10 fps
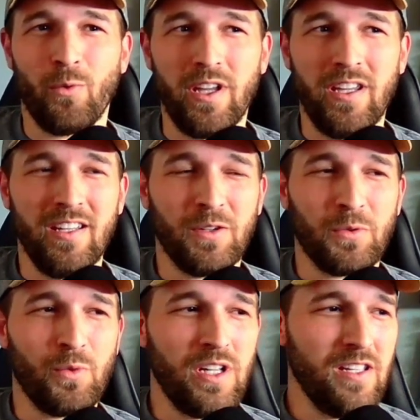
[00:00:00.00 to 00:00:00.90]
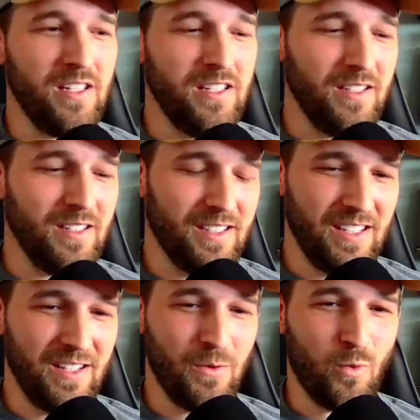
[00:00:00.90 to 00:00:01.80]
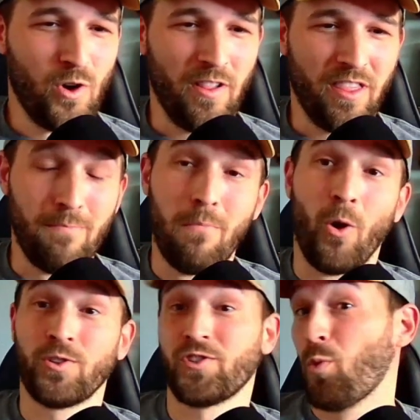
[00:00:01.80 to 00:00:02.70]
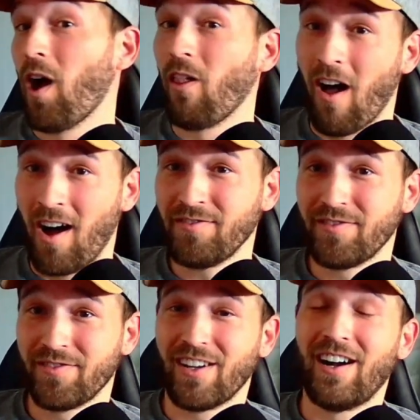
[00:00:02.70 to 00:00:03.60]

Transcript: We weren't the most well-off